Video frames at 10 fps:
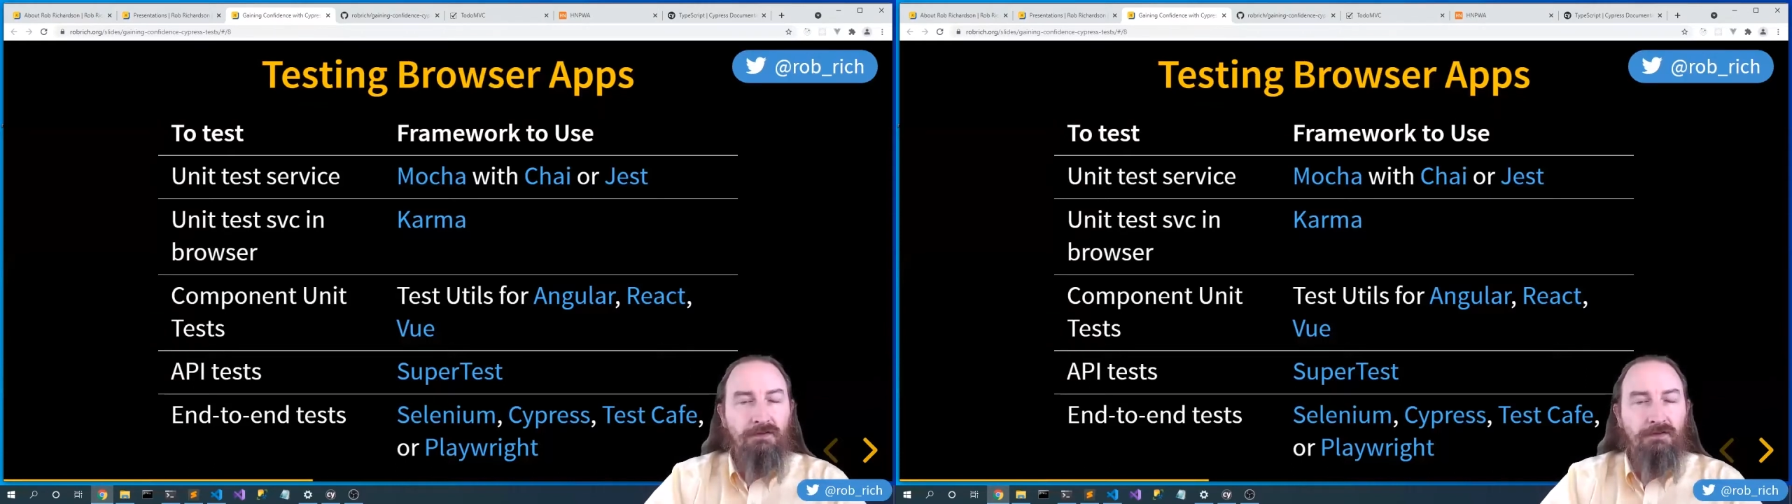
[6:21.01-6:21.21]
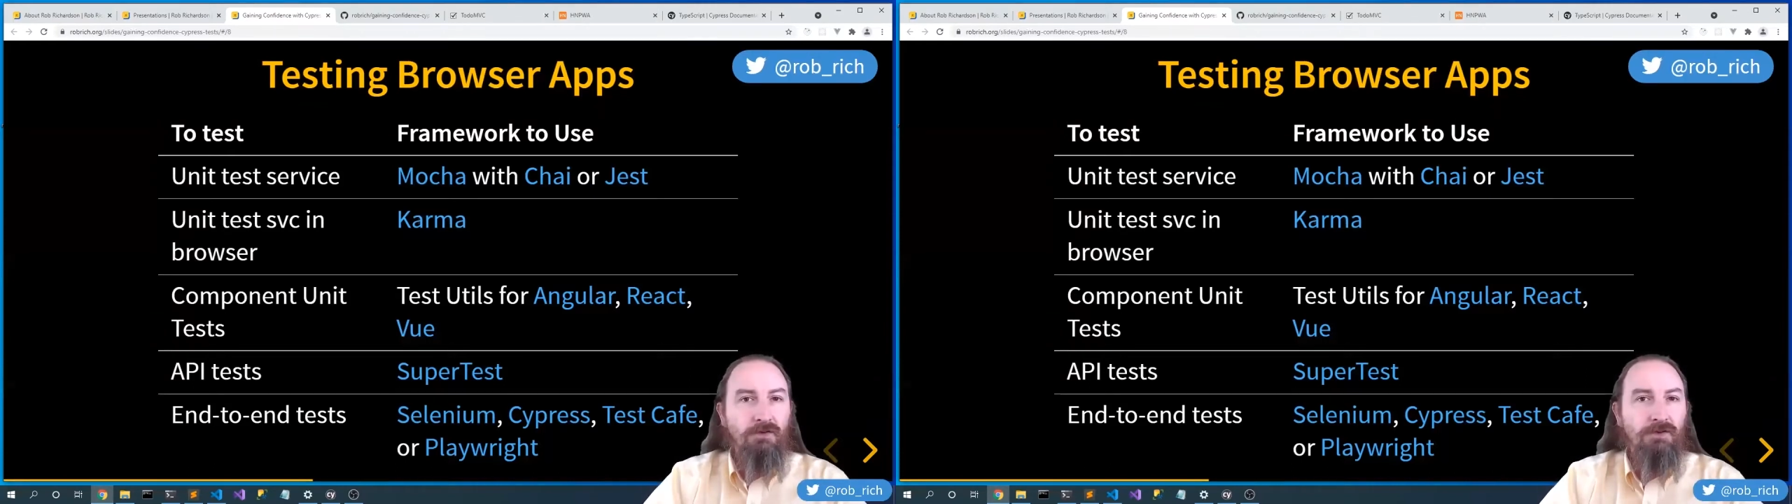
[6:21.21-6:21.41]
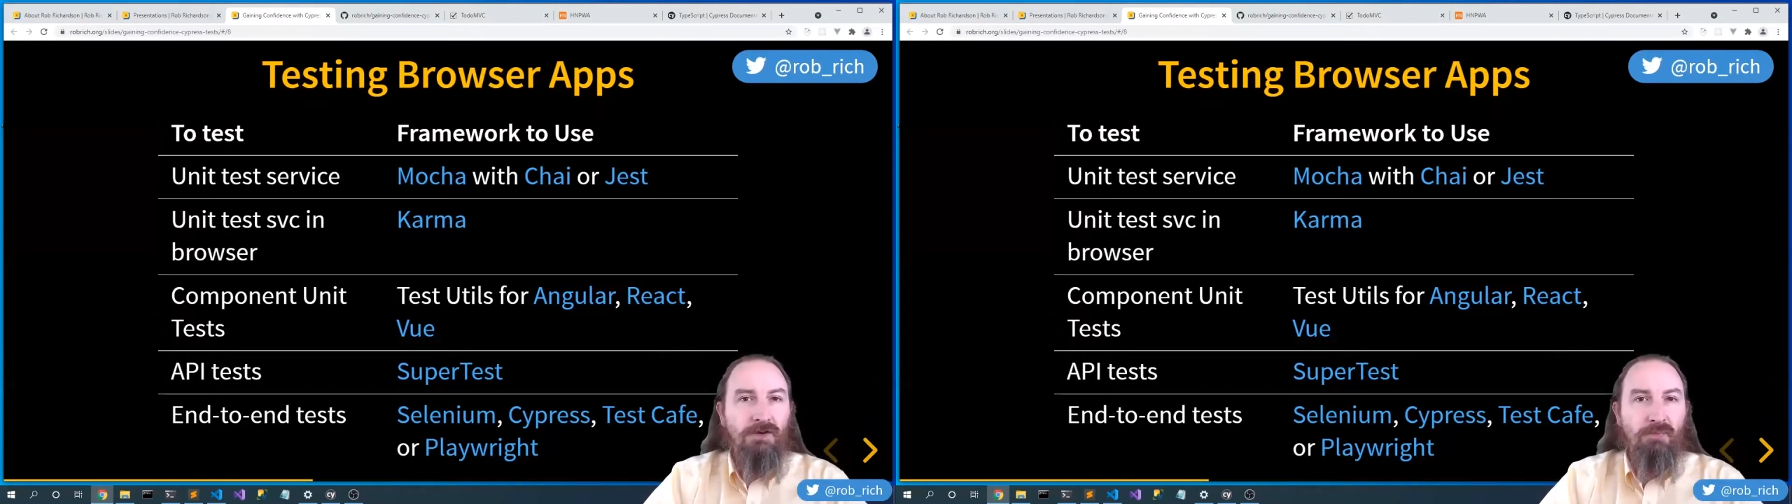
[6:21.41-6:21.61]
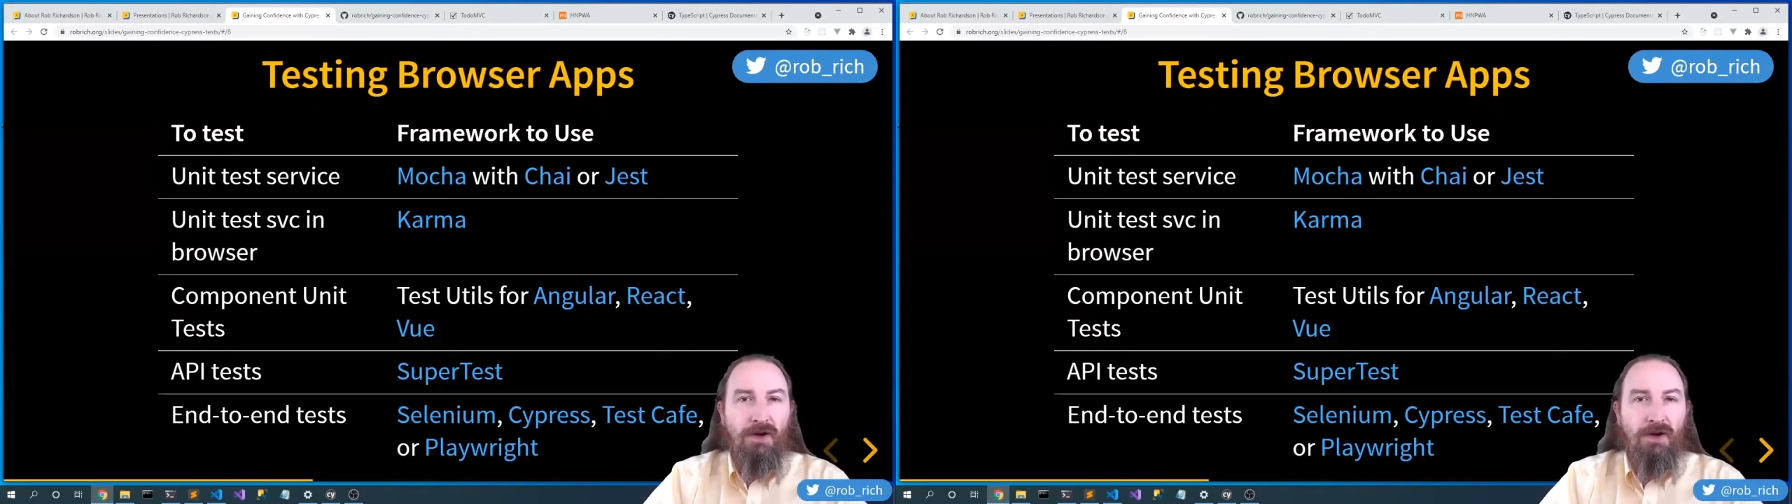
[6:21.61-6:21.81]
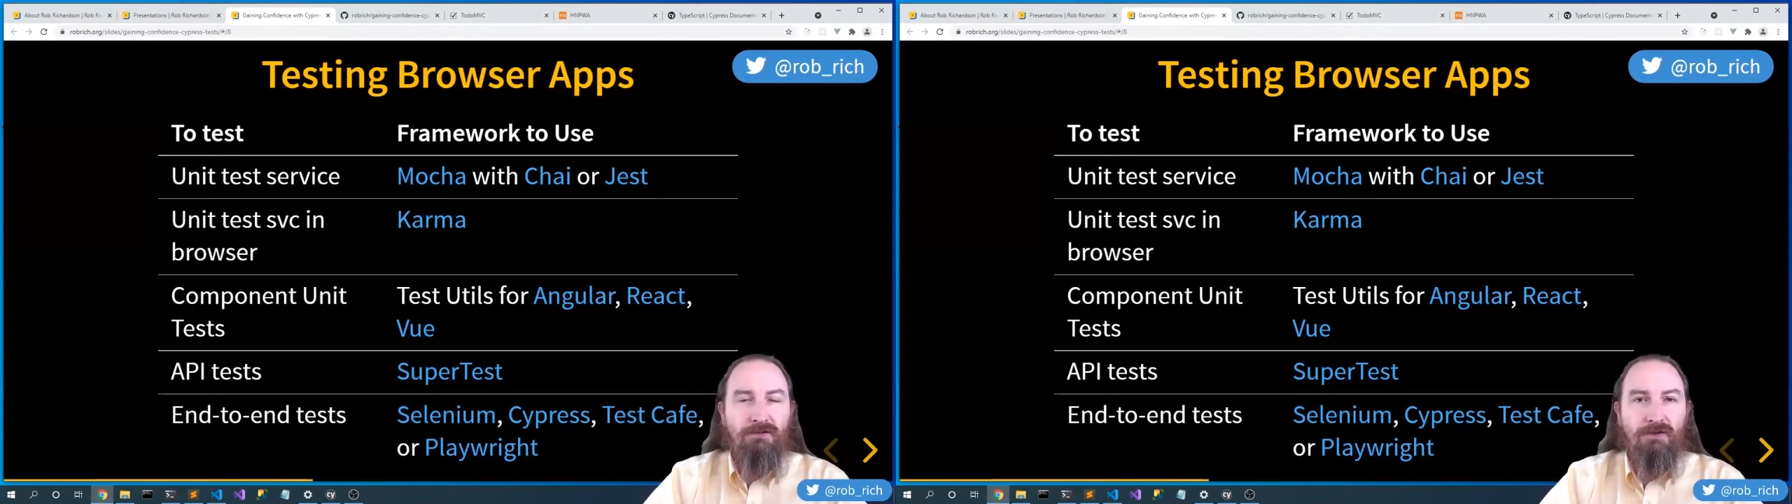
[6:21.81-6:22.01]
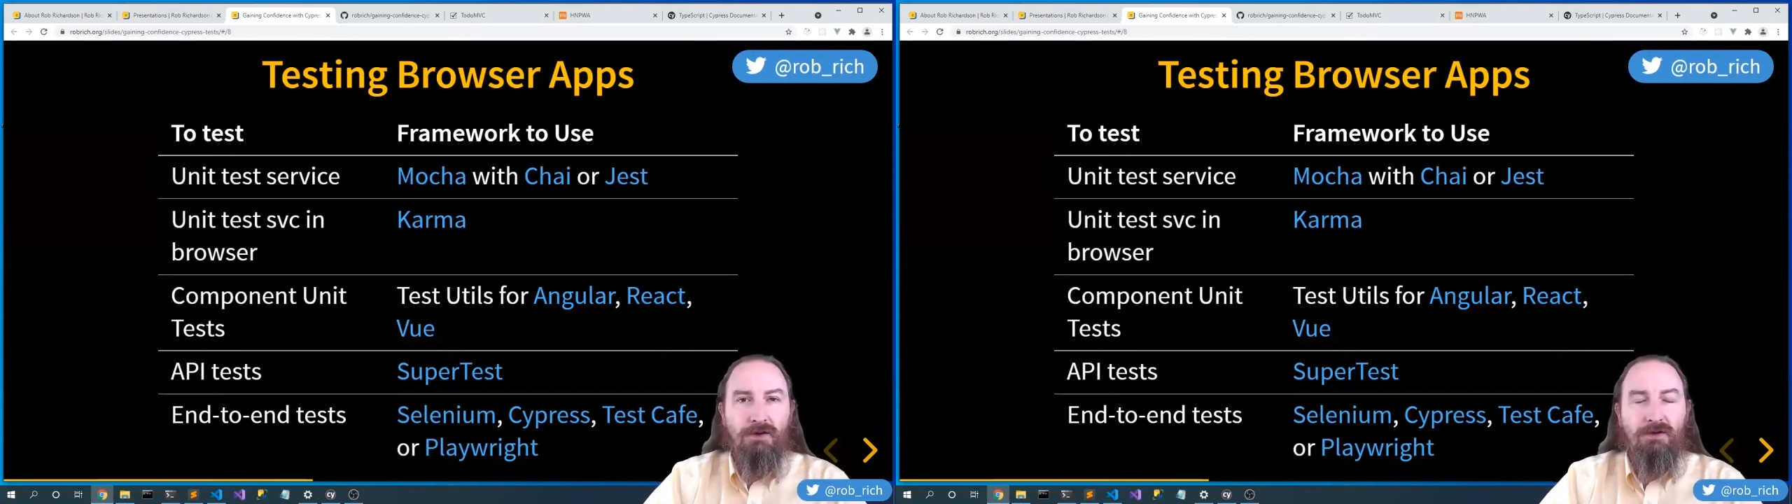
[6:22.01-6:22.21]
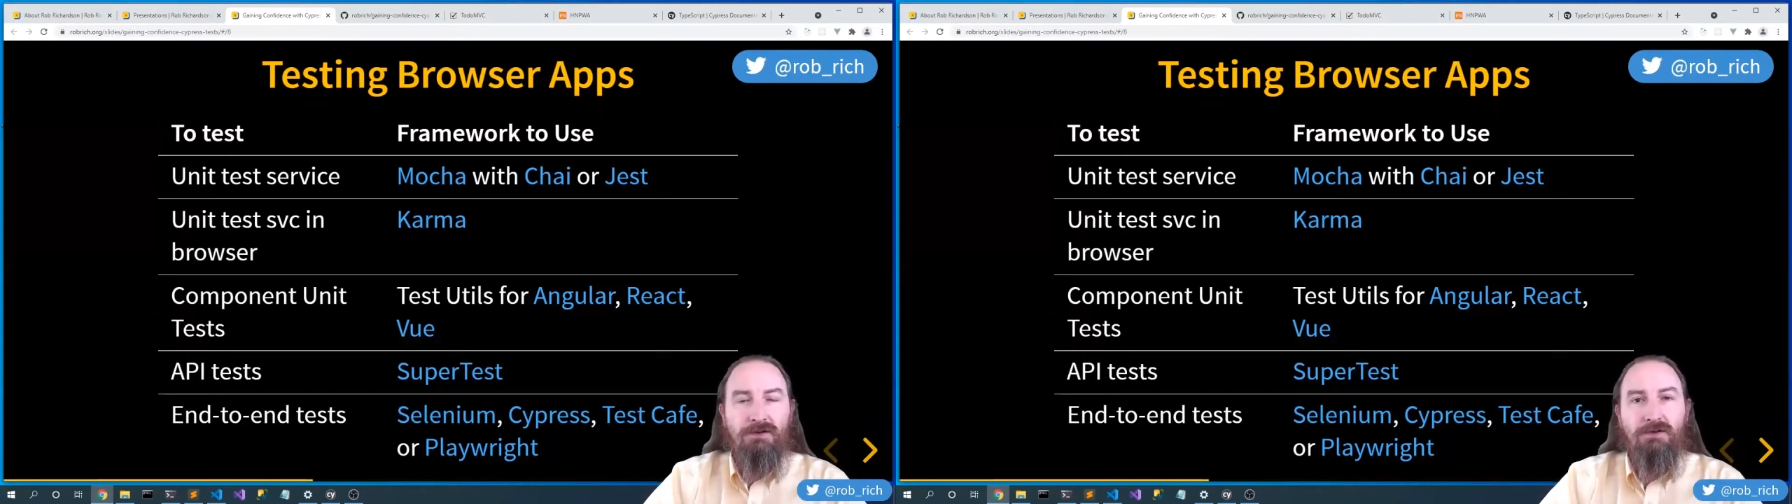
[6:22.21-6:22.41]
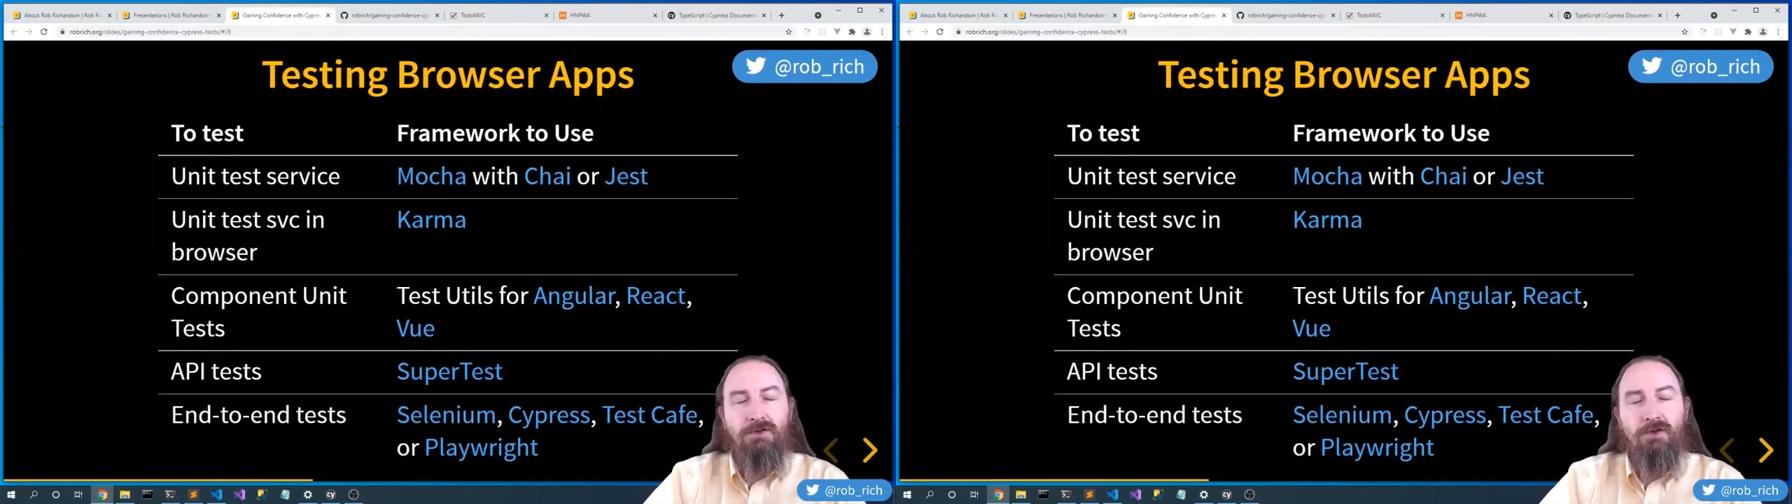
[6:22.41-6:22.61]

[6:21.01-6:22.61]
you don't need a browser at all.